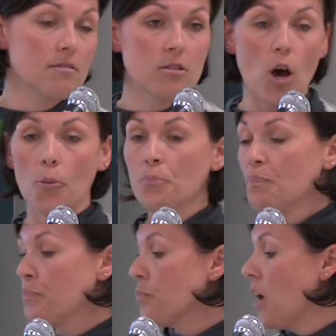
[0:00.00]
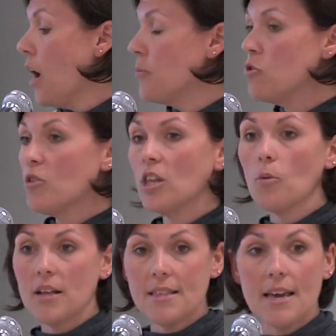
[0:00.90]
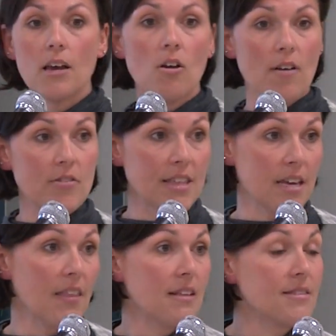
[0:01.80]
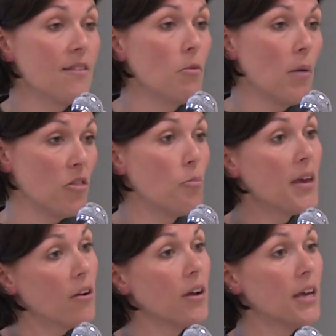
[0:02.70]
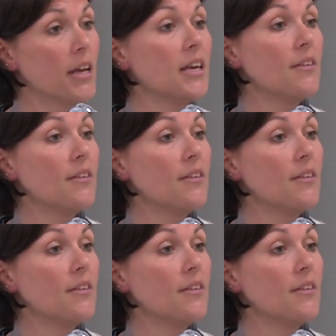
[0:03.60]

So you really want to take care of everything in that 7-month period